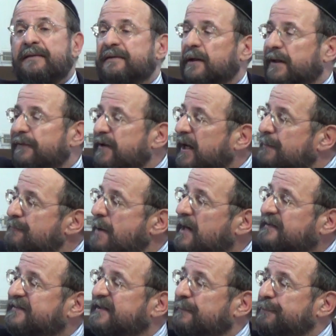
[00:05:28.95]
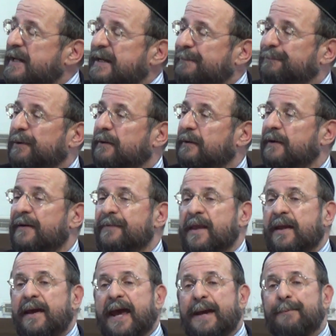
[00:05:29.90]
They're living amongst the people.
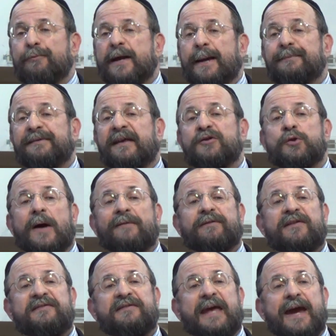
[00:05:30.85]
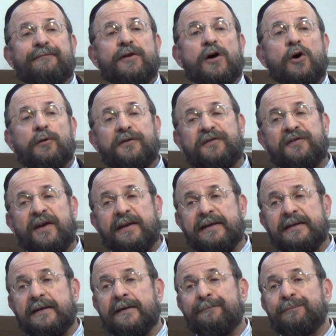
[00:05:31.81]
Abraham says, you have to save the whole
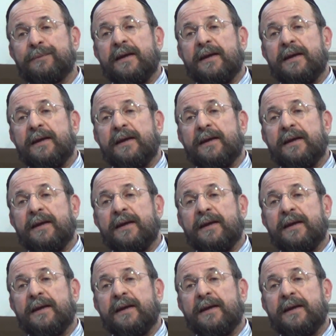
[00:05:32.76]
city.